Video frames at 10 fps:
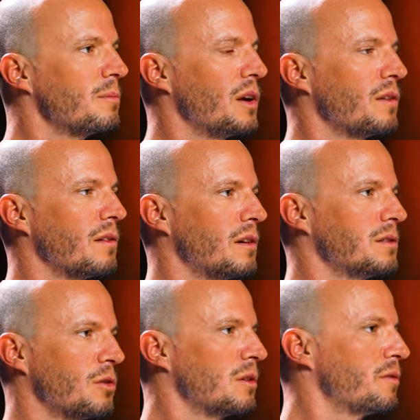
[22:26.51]
because it's an
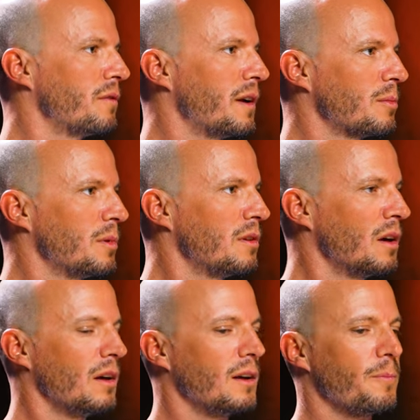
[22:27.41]
alternative investment,
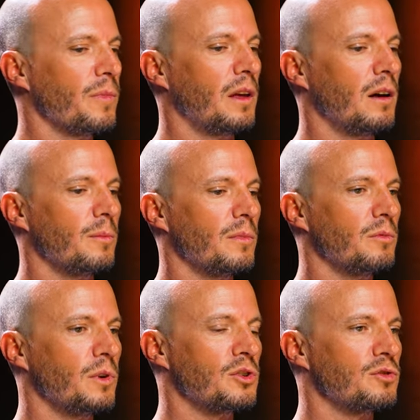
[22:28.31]
right. um,
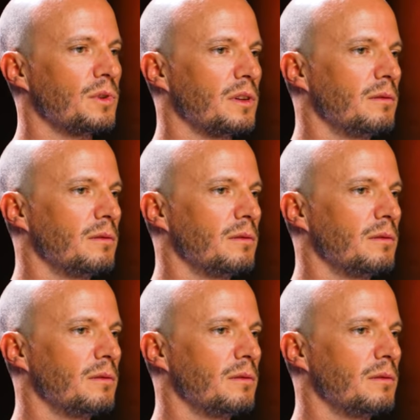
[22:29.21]
which